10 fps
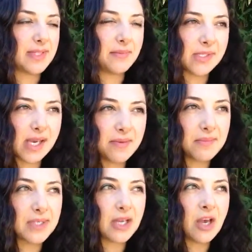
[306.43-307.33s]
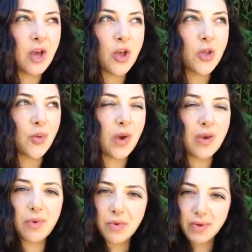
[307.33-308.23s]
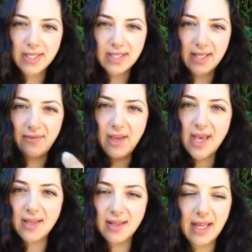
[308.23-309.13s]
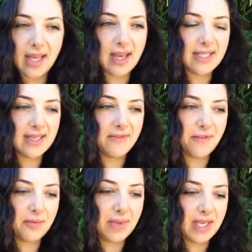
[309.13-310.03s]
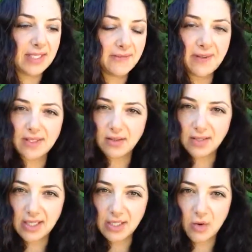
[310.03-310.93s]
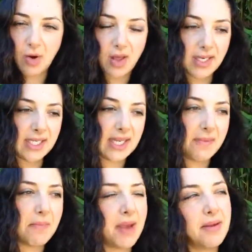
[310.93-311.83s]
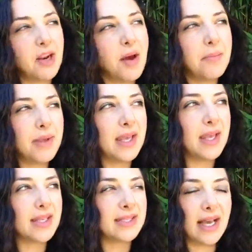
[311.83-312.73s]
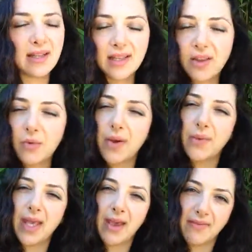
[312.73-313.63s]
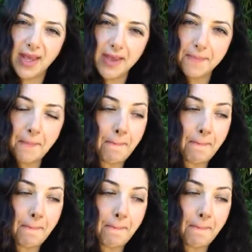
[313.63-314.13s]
Sometimes the way we receive it, like I said, for me, it's physical touch and quality time, might not be exactly the way we give it.